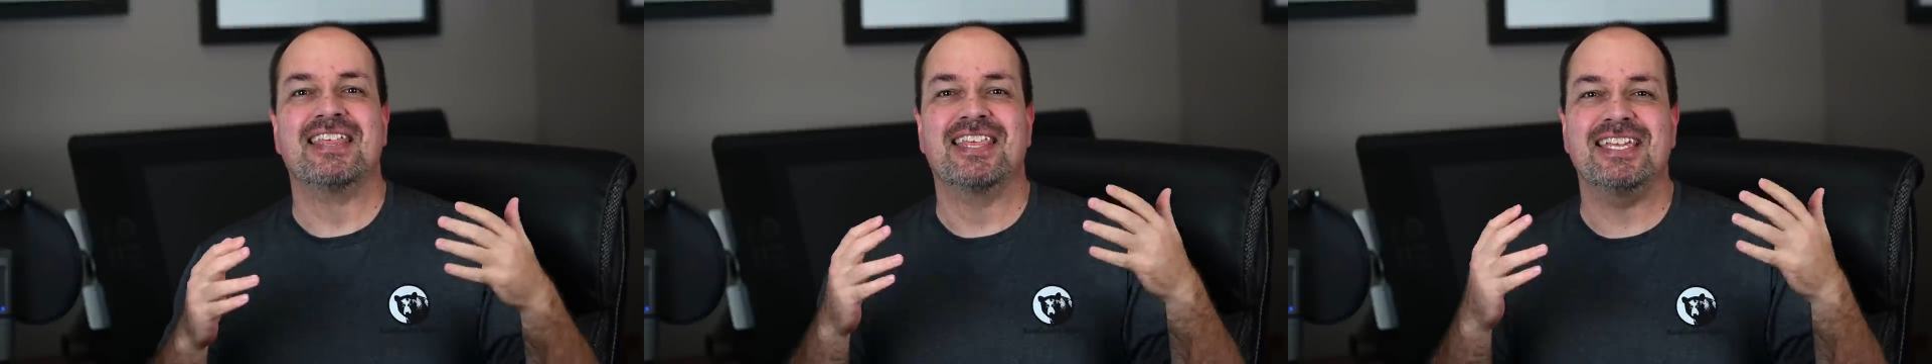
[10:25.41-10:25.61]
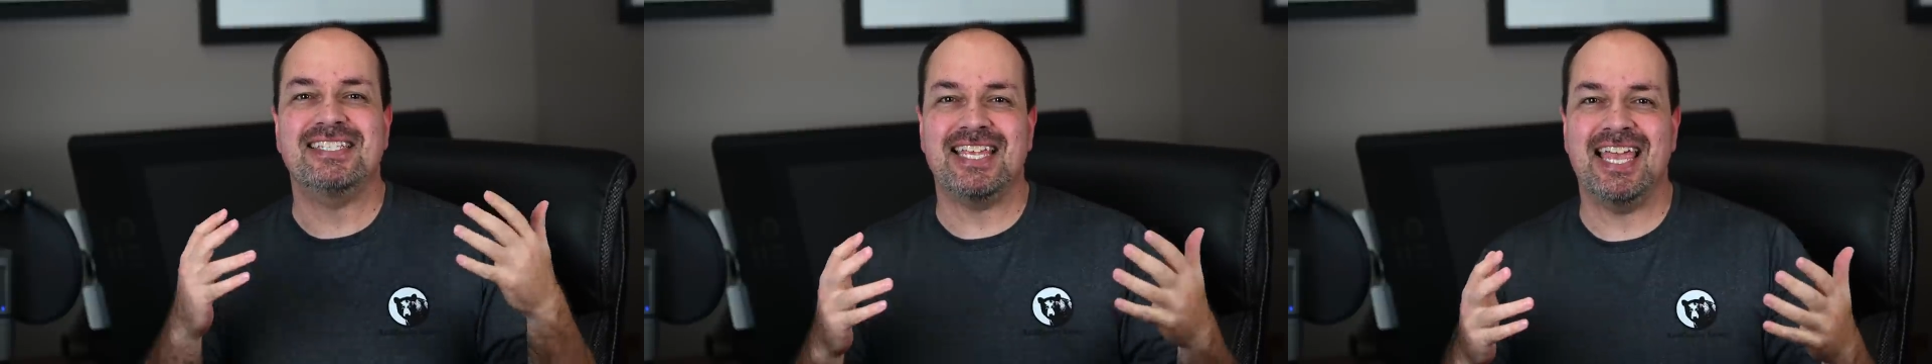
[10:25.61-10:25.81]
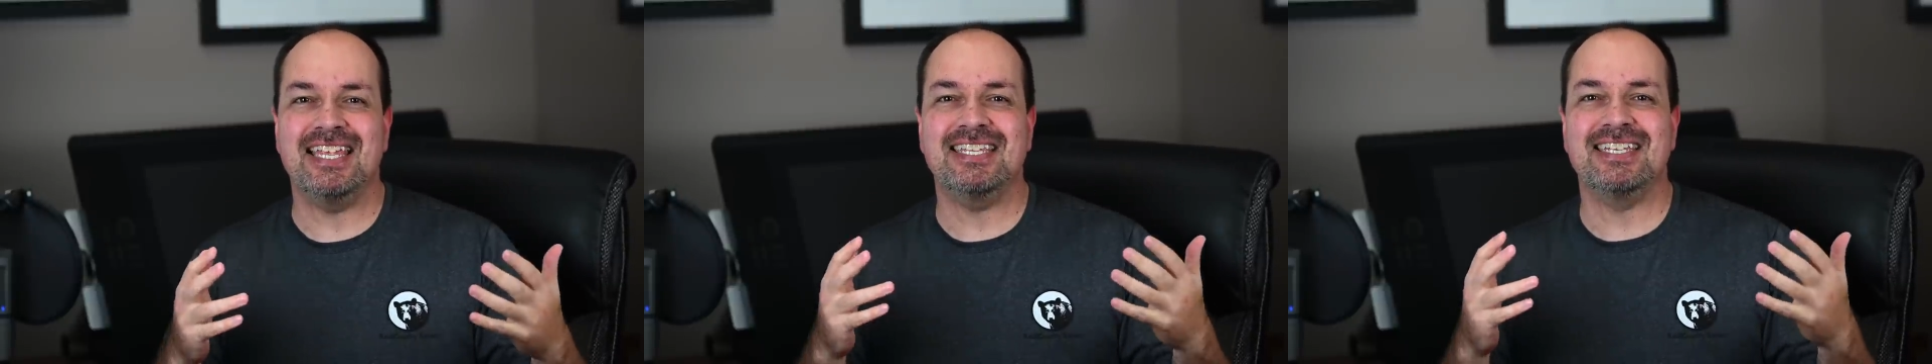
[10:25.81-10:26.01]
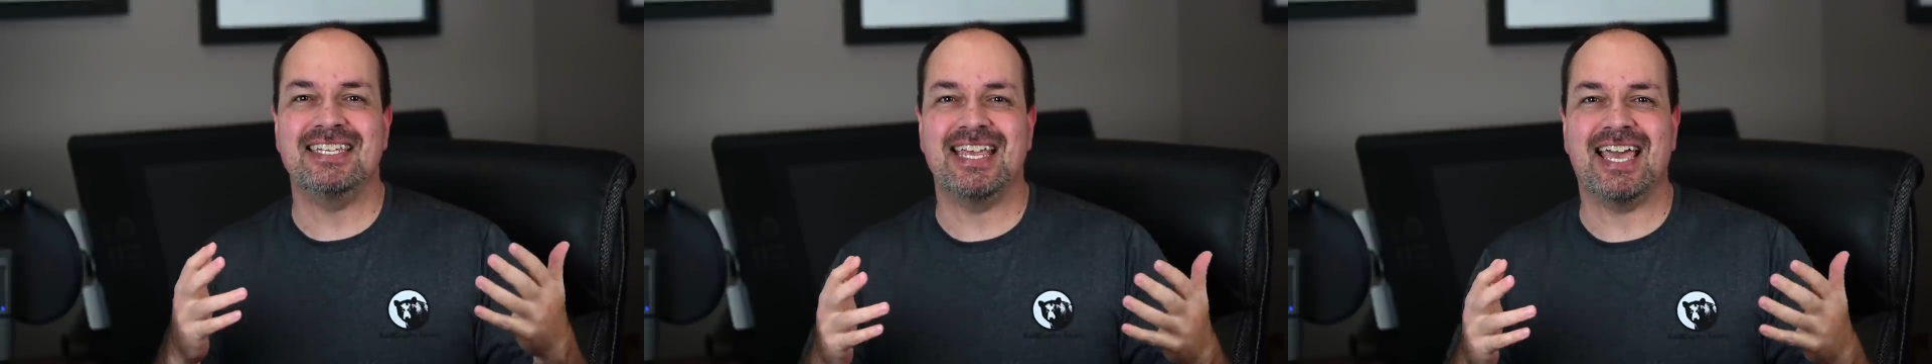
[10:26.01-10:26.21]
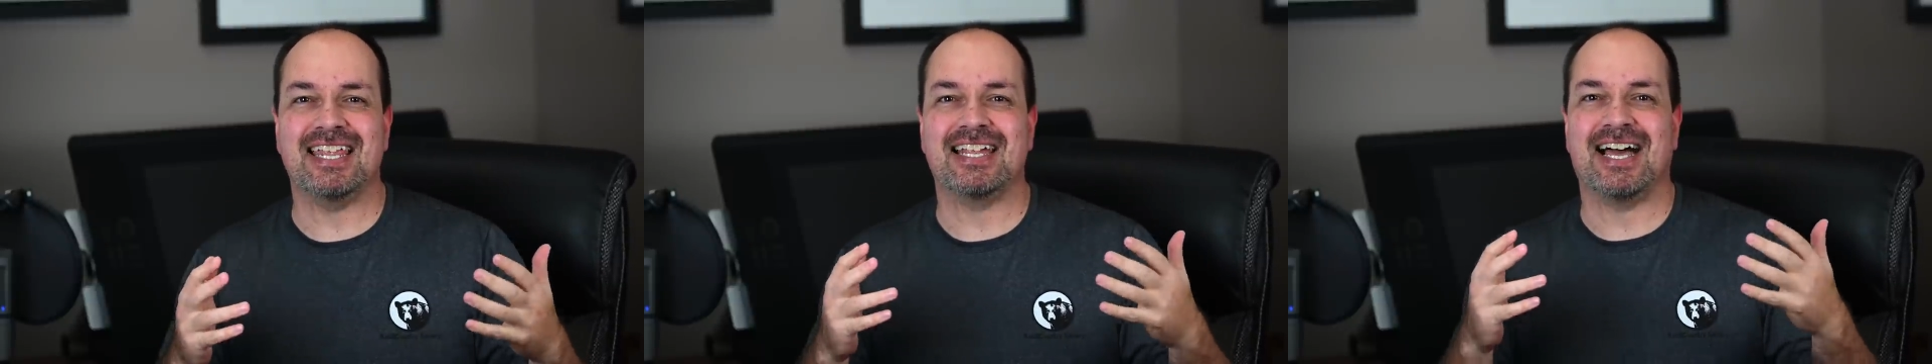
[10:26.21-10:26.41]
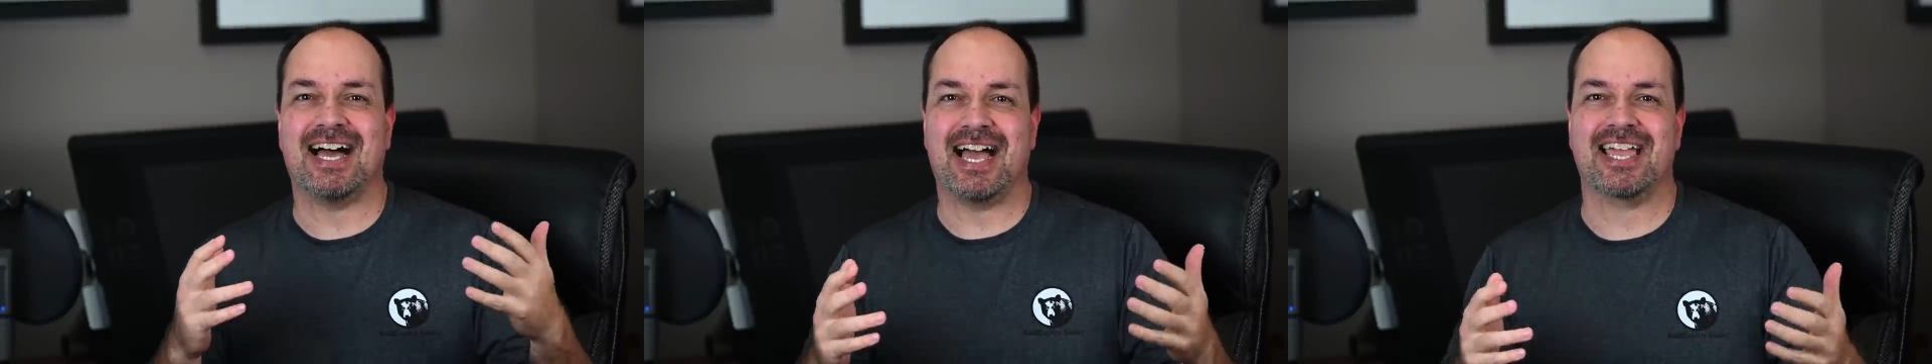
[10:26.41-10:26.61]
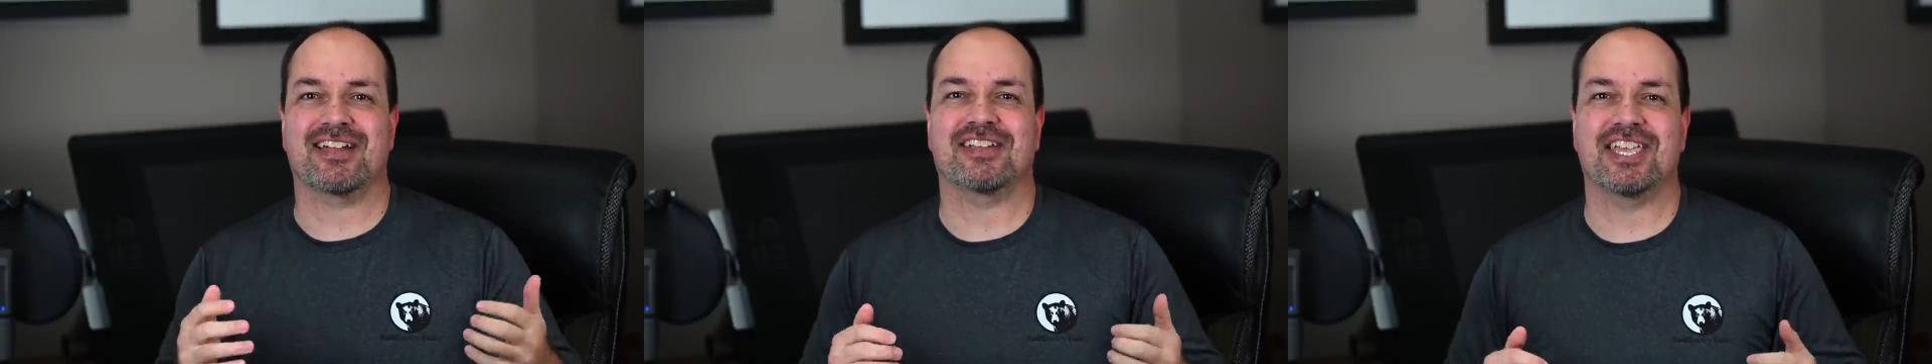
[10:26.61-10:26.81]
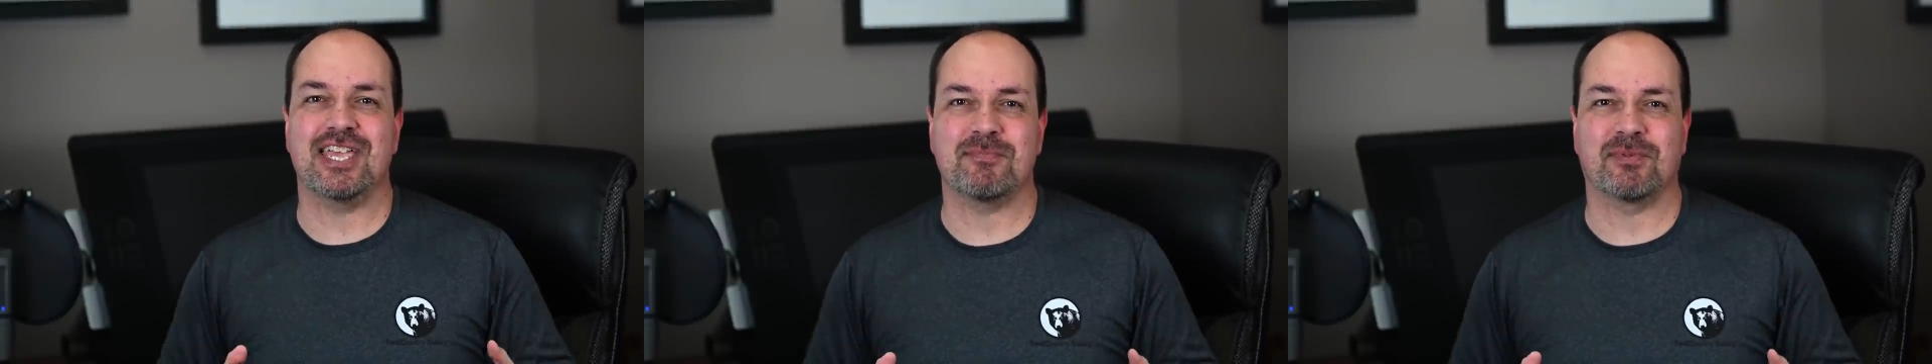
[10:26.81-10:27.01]
they tend to net a
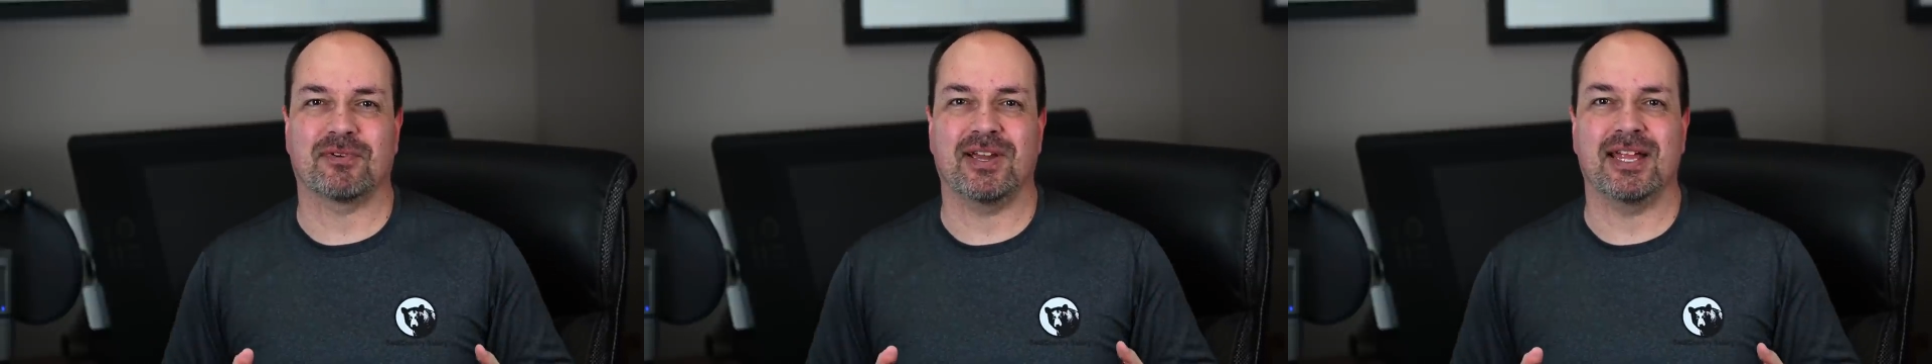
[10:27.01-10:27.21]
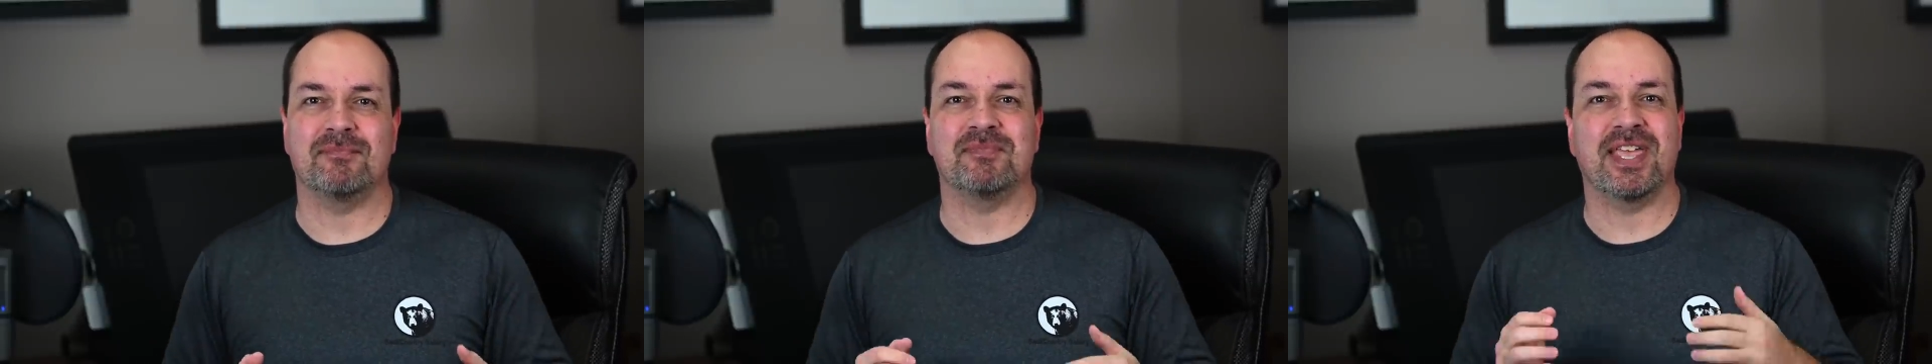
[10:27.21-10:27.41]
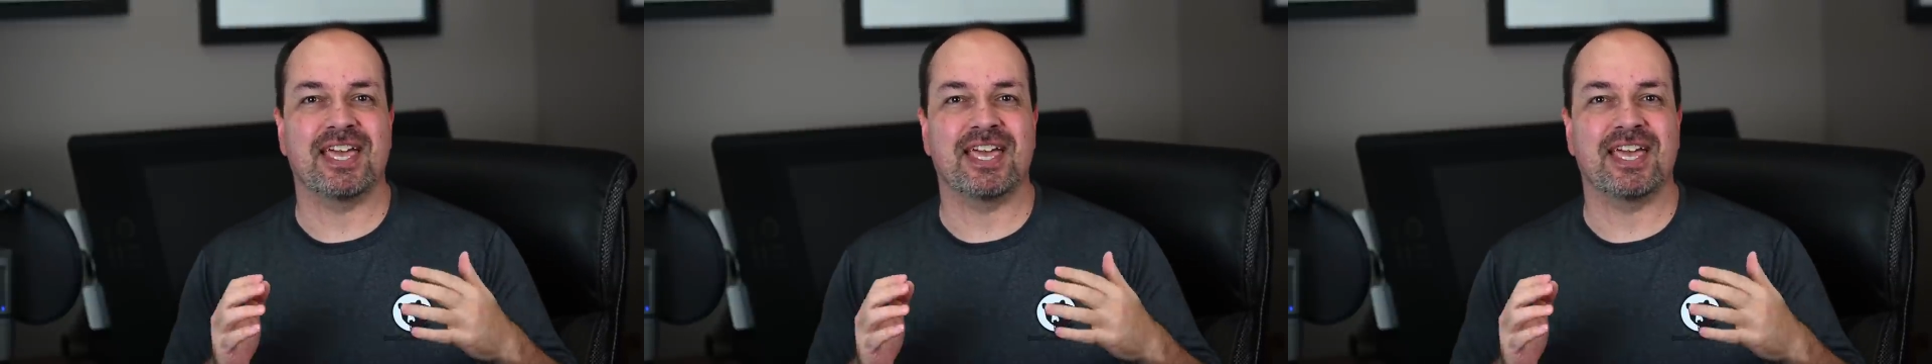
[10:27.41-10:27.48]
higher keeper rate.